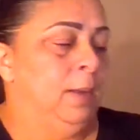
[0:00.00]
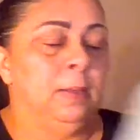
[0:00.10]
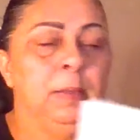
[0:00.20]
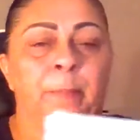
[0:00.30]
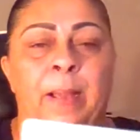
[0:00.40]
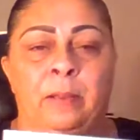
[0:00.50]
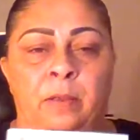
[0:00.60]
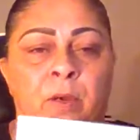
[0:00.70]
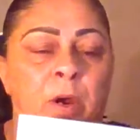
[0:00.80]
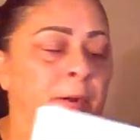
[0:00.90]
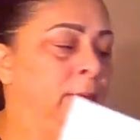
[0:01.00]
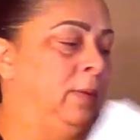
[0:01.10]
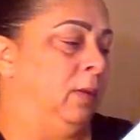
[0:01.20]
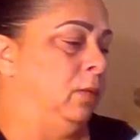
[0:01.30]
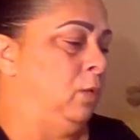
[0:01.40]
And in the back of the card, it
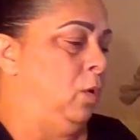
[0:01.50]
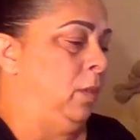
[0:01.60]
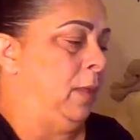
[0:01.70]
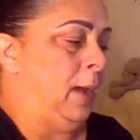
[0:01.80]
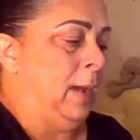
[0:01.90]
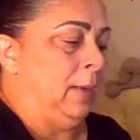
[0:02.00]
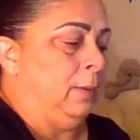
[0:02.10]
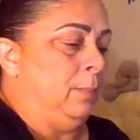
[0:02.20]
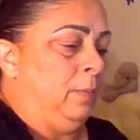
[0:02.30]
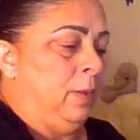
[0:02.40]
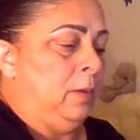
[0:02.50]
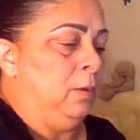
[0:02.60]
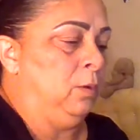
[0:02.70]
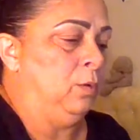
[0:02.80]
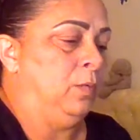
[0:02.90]
tells you all the items
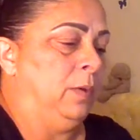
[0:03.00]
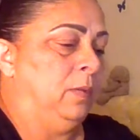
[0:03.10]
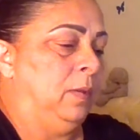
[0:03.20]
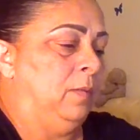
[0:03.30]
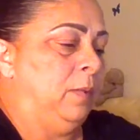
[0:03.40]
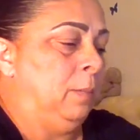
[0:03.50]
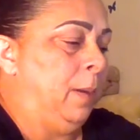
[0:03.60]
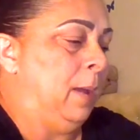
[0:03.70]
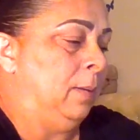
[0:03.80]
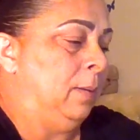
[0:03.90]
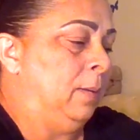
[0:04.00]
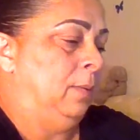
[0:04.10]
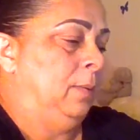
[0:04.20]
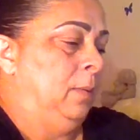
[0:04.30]
that you receive in the box.